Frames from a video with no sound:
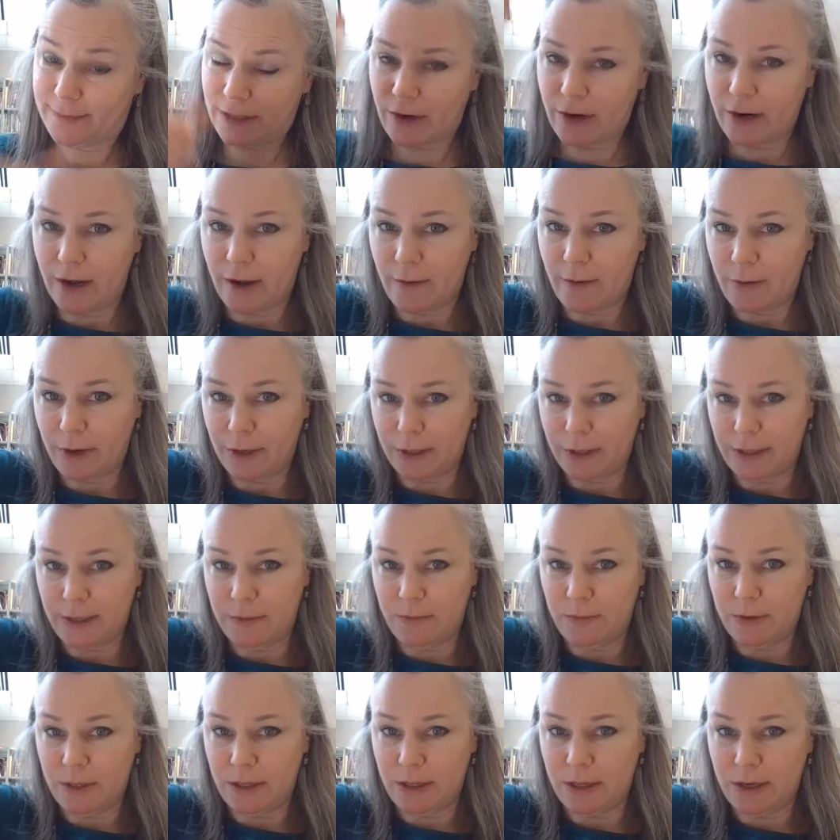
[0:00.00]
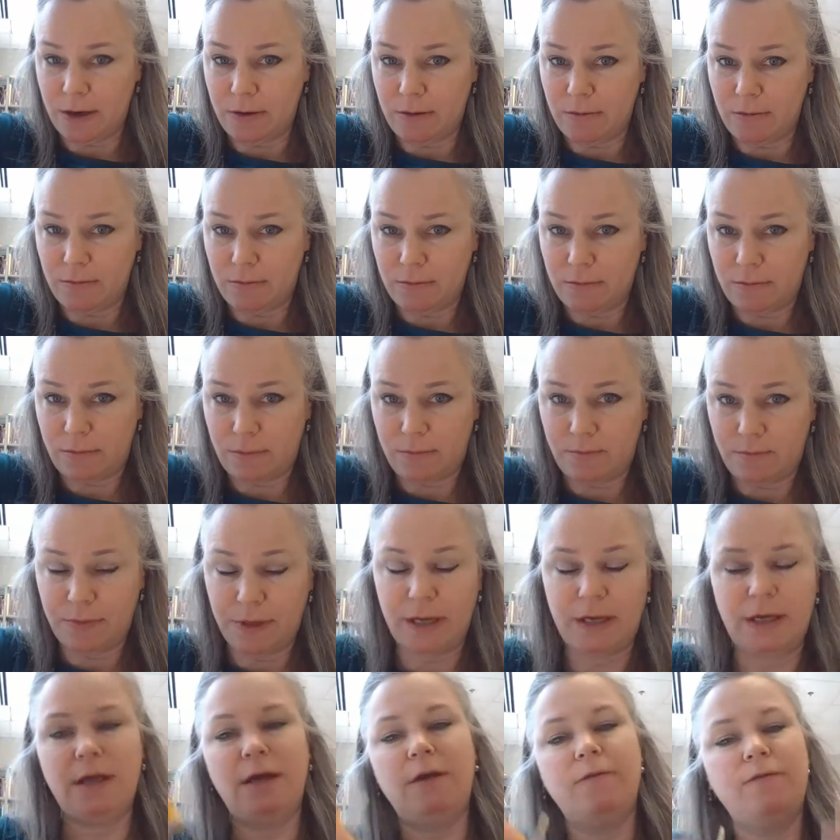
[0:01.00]
All right, I'm not going to keep it in there.
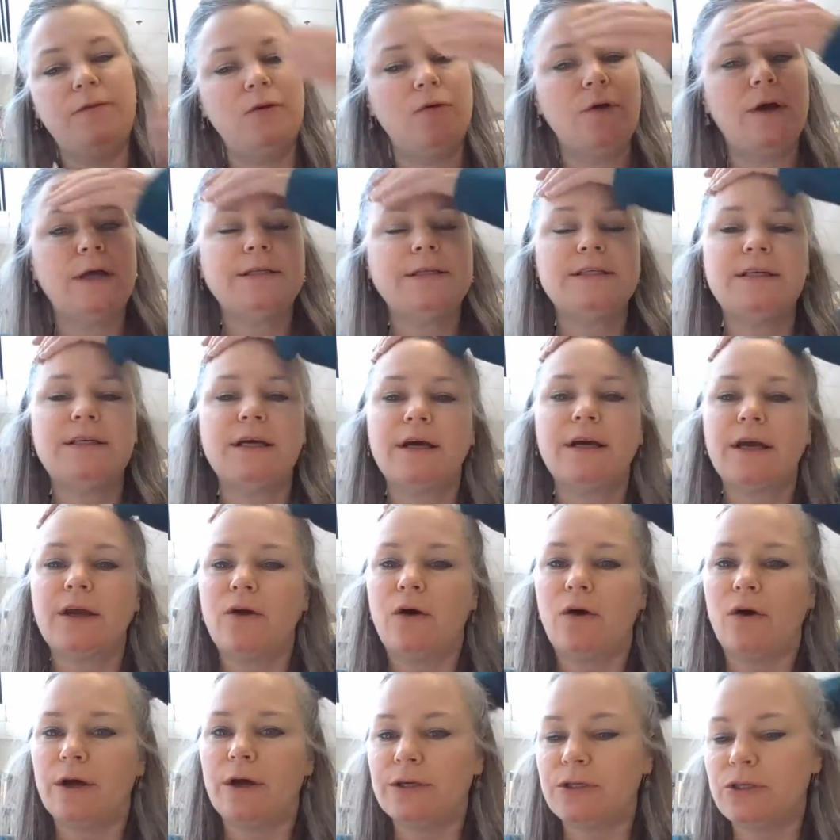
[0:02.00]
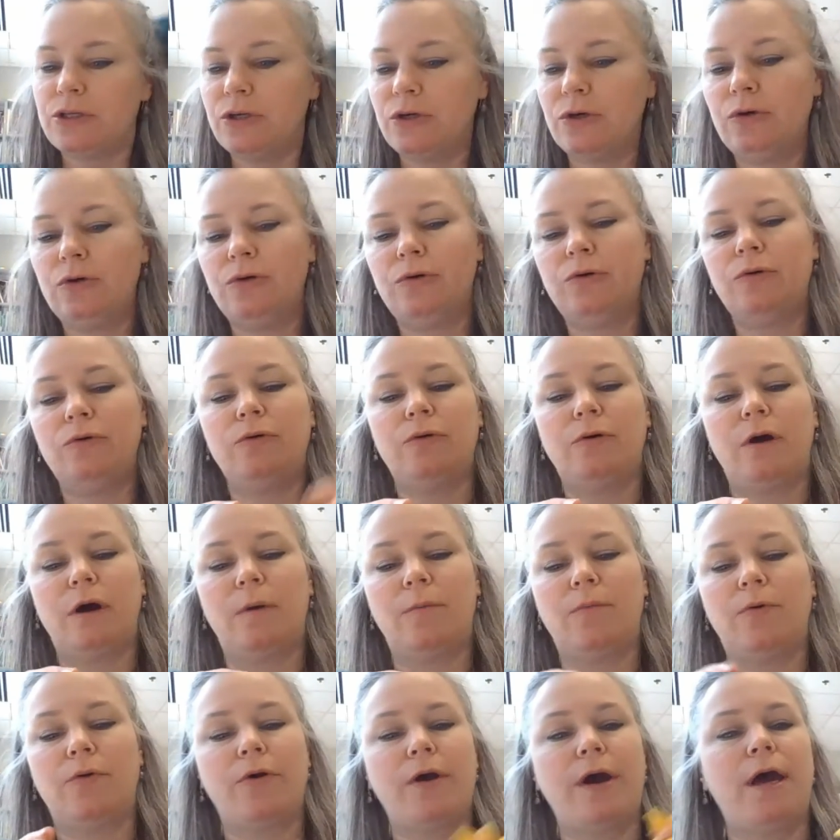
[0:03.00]
But if you had stuck it onto
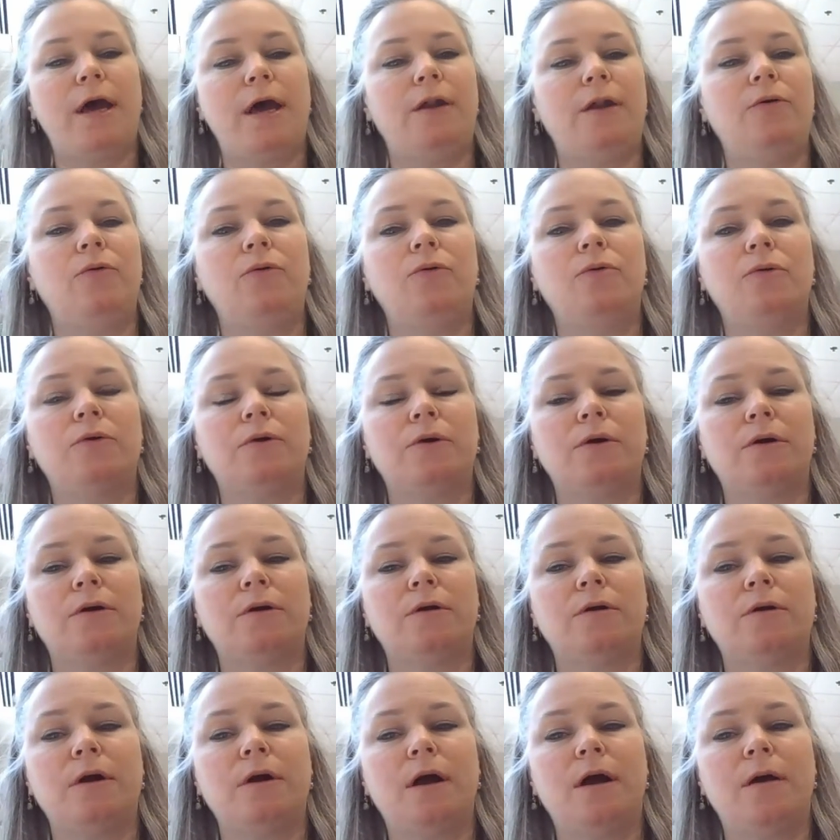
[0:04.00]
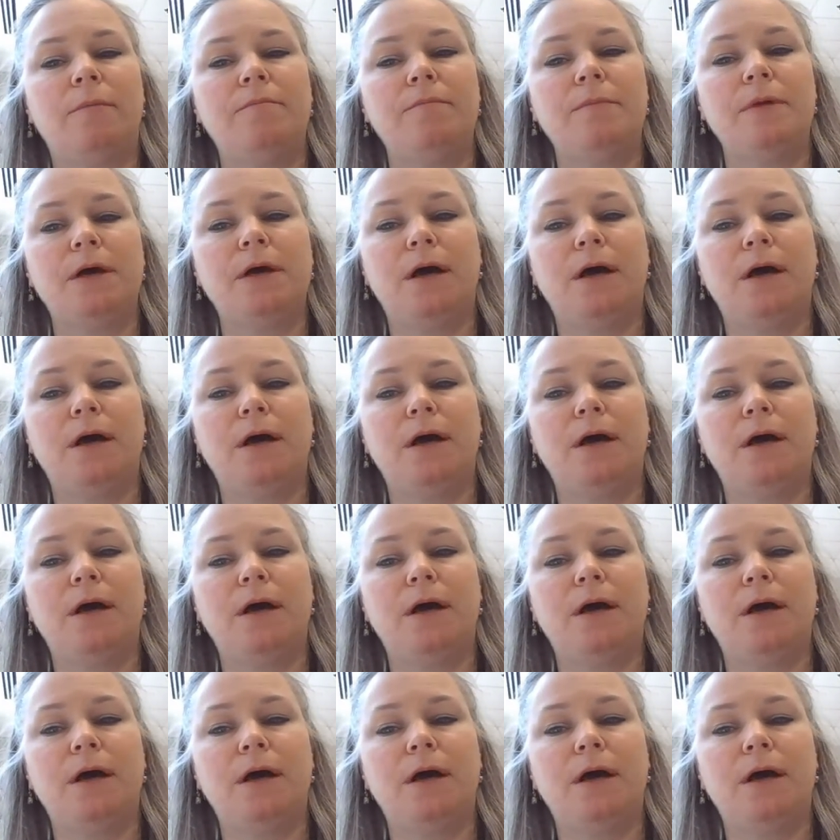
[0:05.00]
a barrette or a